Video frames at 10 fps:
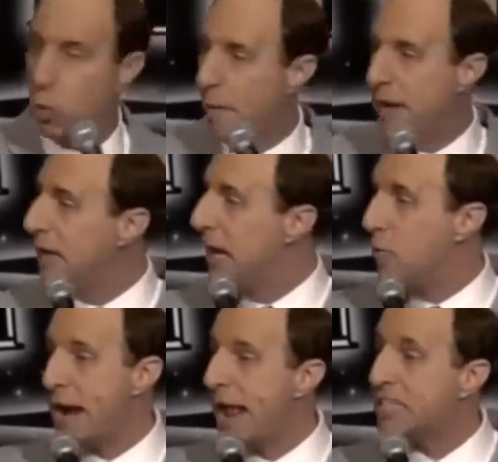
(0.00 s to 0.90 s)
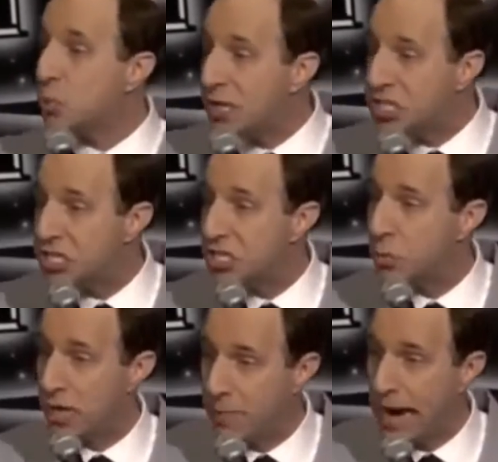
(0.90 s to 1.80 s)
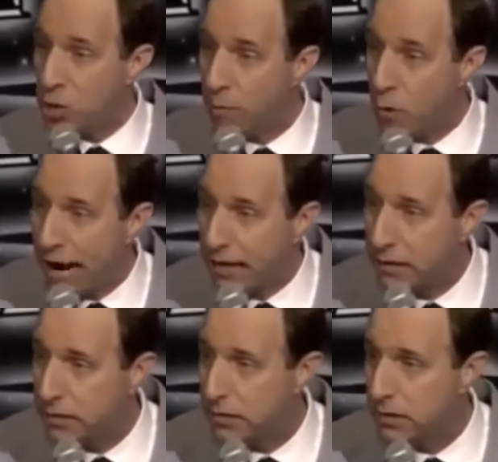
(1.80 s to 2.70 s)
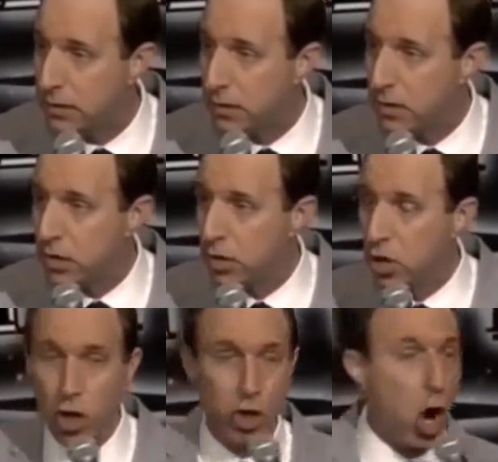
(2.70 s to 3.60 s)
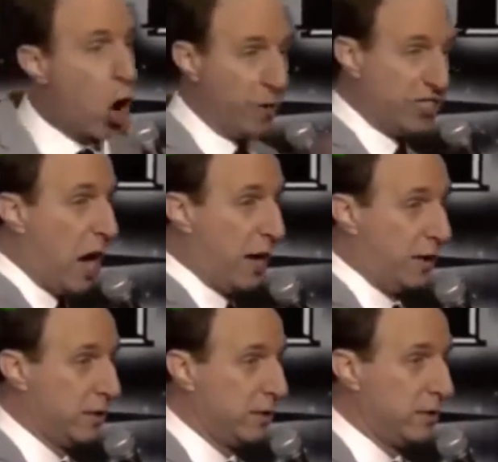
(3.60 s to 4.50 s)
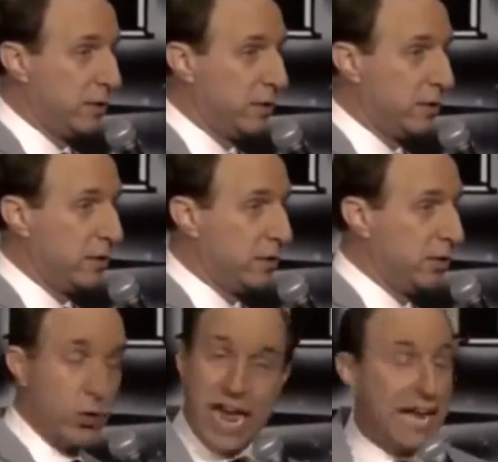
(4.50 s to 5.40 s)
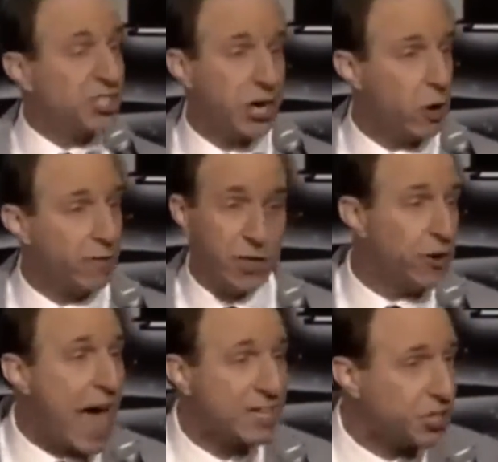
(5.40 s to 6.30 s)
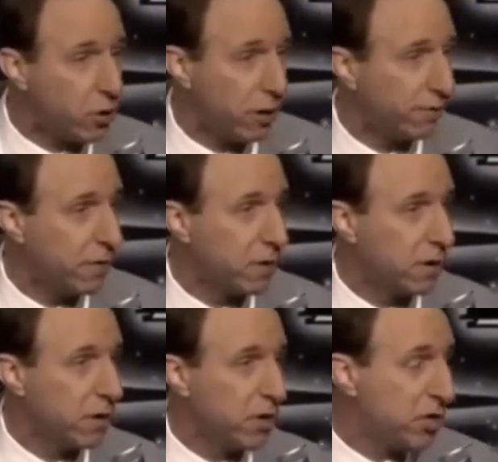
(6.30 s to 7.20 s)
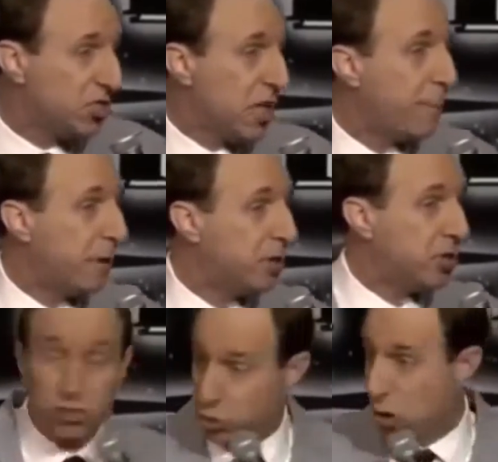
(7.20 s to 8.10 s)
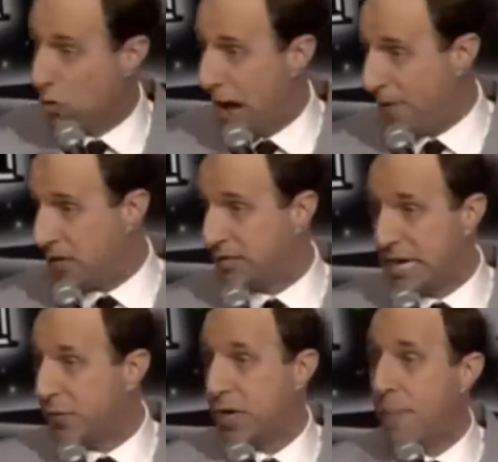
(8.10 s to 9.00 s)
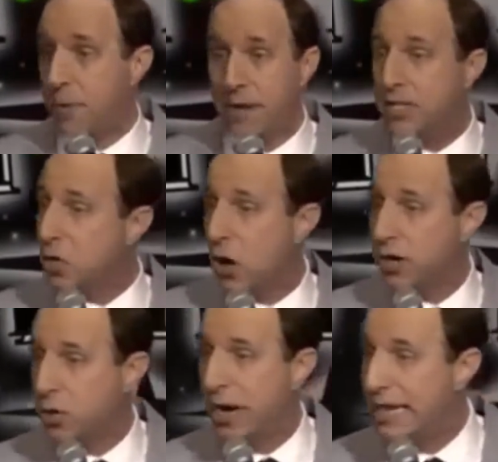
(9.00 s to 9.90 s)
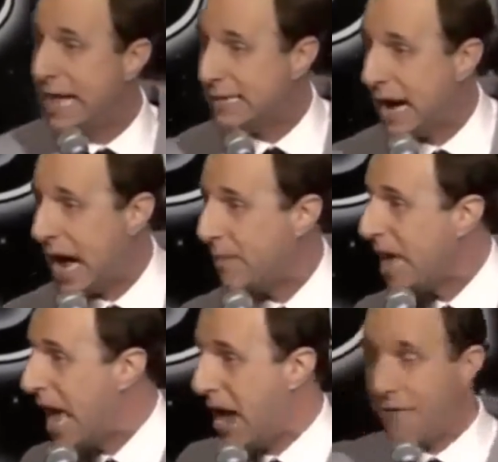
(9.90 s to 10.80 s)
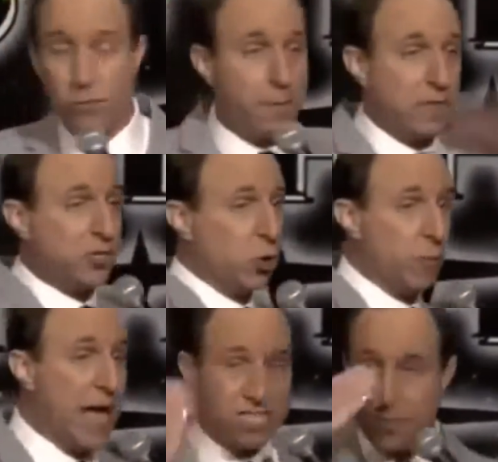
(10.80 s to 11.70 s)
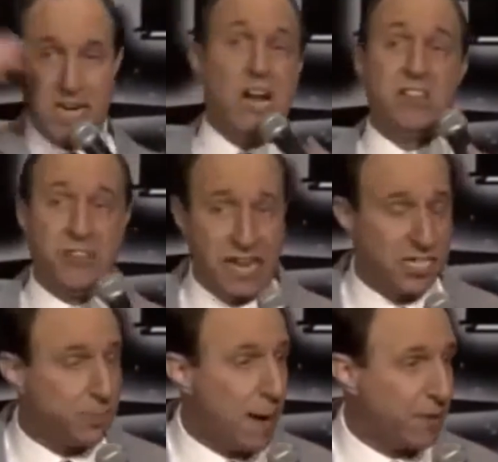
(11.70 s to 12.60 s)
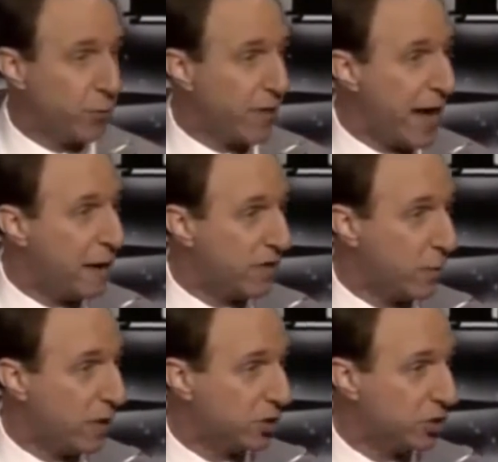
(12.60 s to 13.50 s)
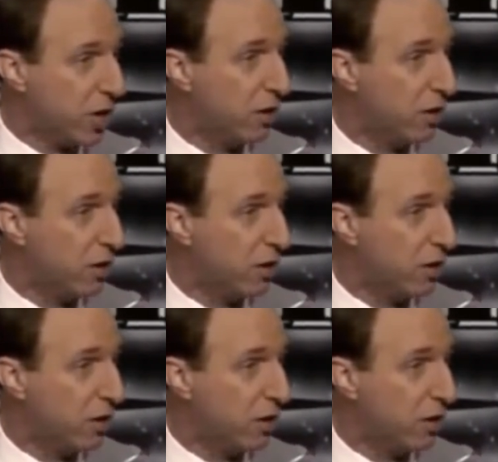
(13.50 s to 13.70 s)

Women, he ran out of switches when he made your brain. You're always on. You can't shut off. You don't know how to shut off. You're just not built to shut off. That's true. I've been on the stage for a couple of minutes talking to you. In that time, every woman in this room has a million other things popping through their head while they're watching the